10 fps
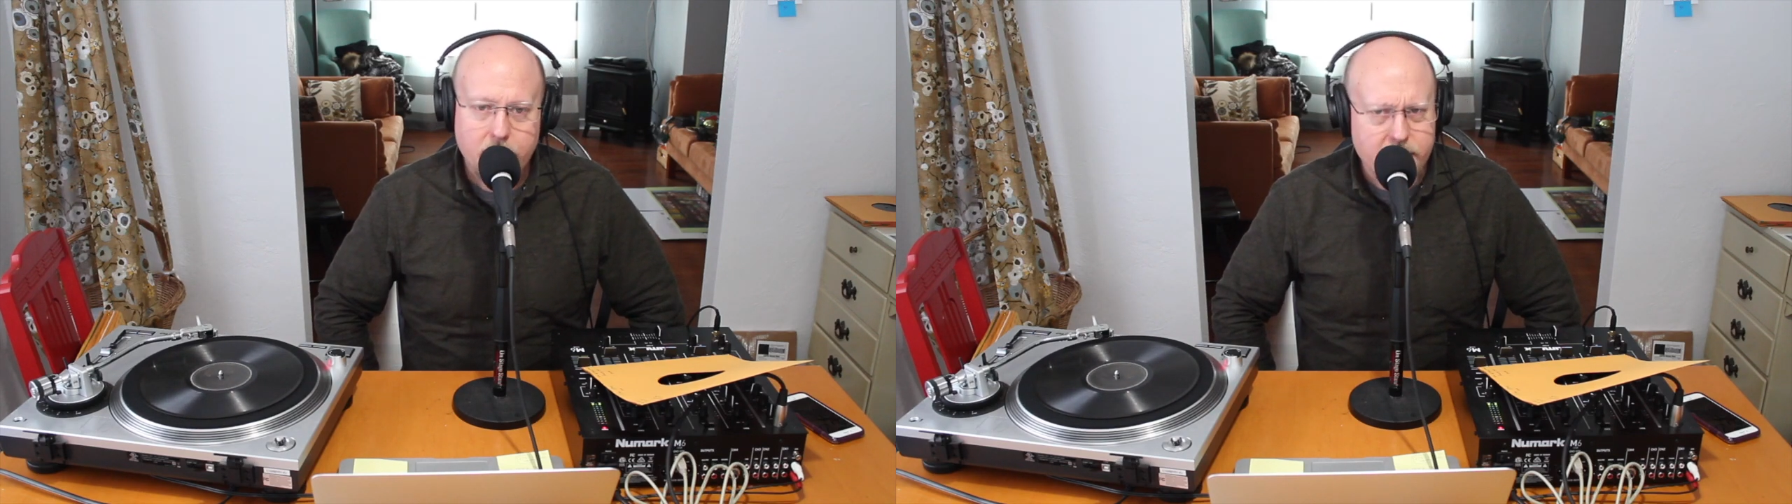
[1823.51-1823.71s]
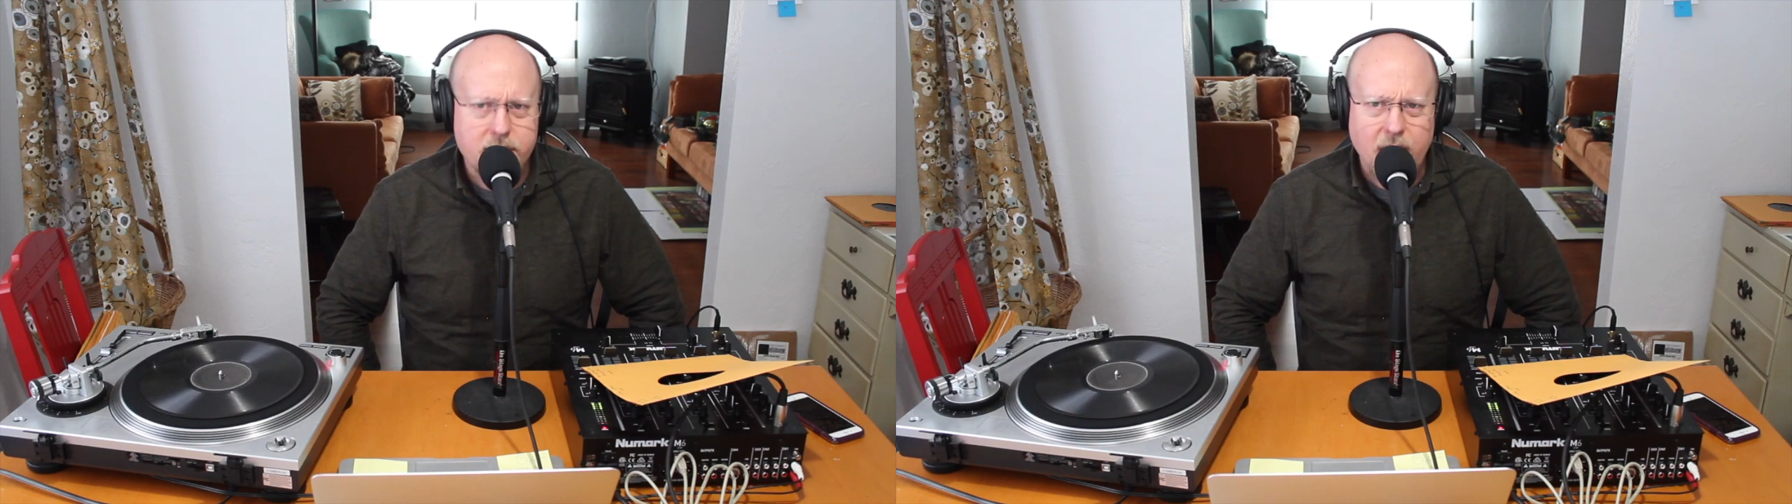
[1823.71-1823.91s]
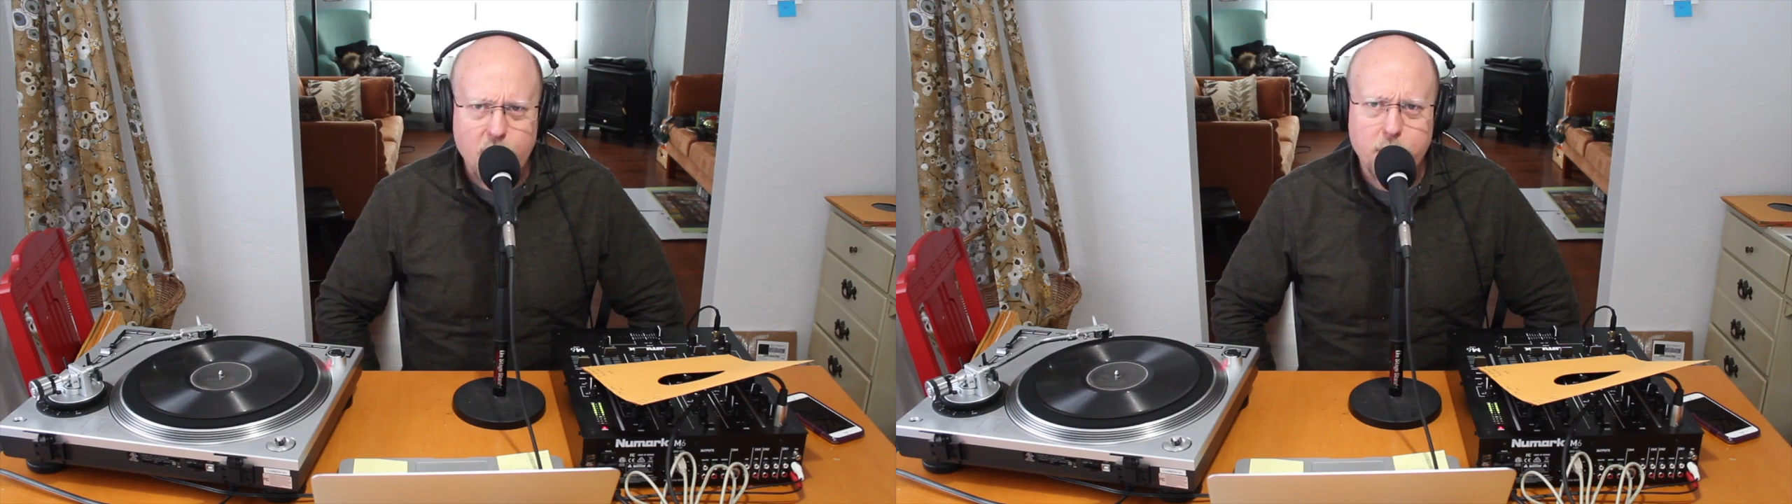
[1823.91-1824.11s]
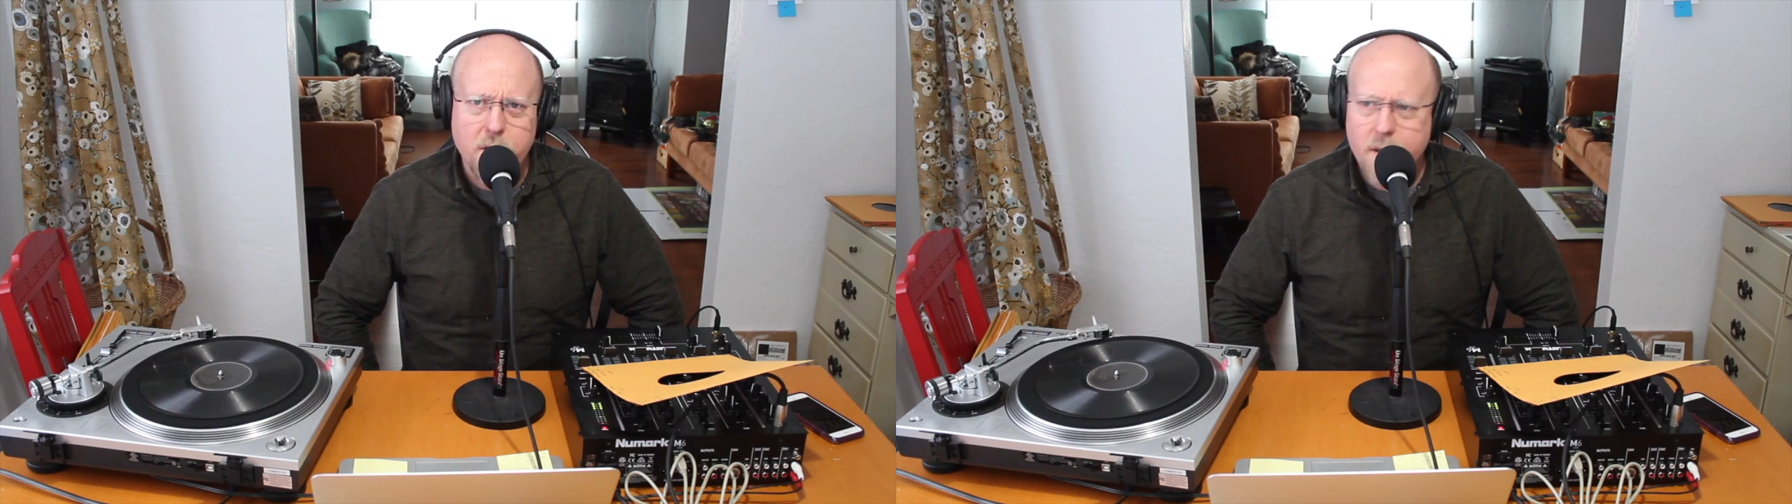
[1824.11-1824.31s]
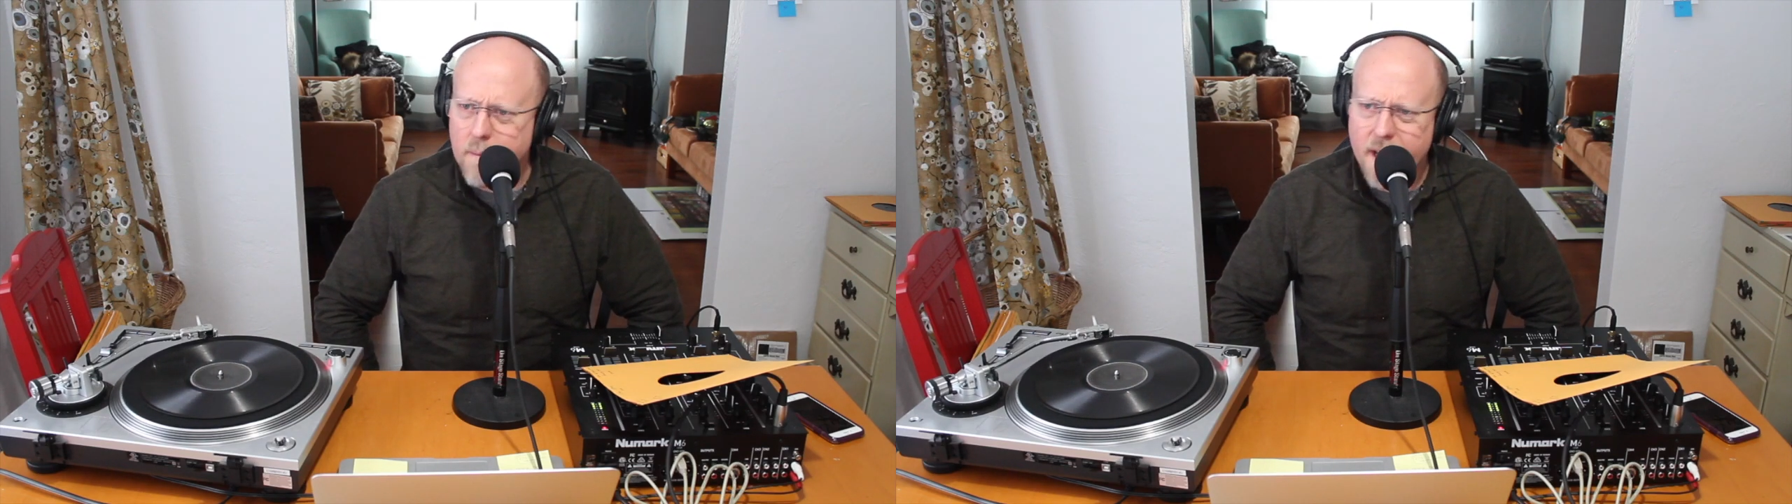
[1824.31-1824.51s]
This is
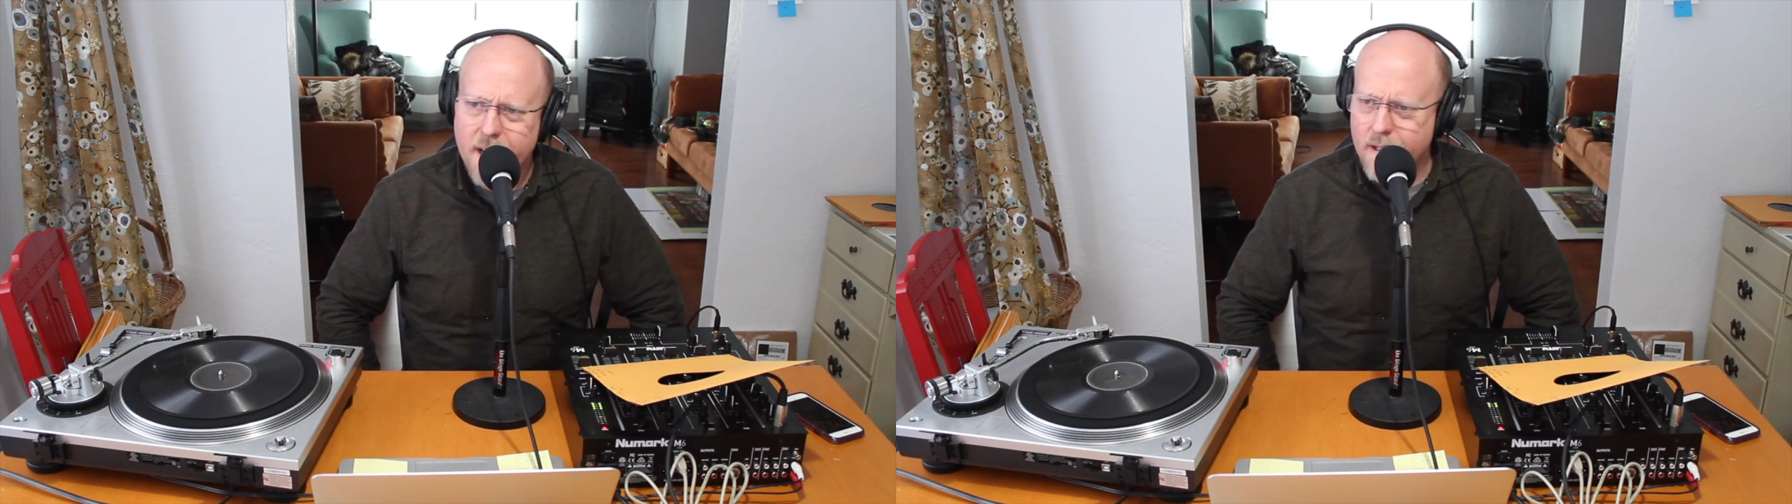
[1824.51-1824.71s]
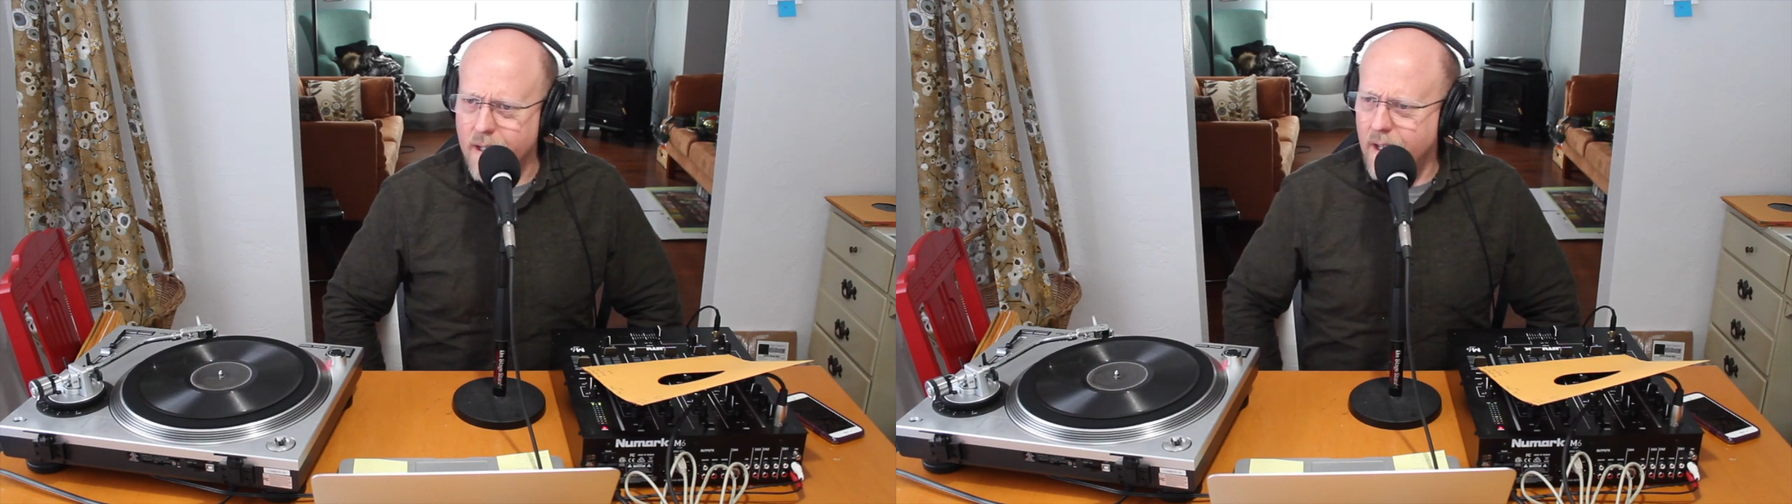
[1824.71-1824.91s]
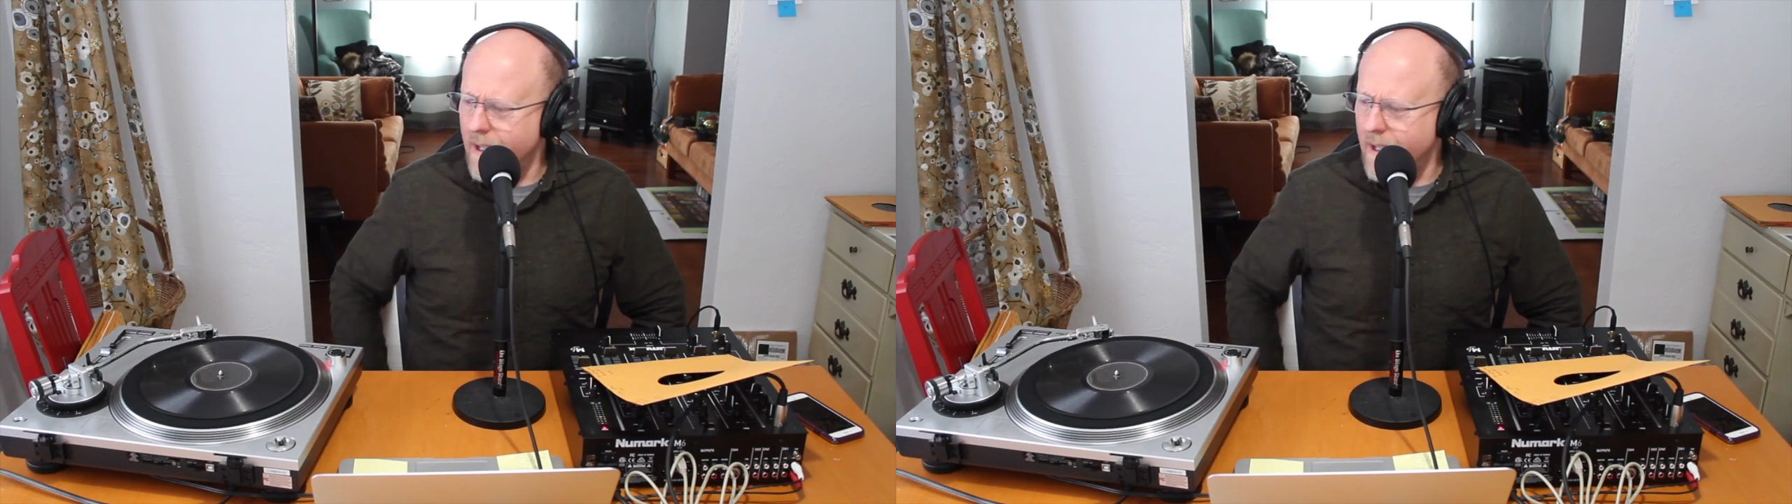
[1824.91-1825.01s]
terrible. I'm like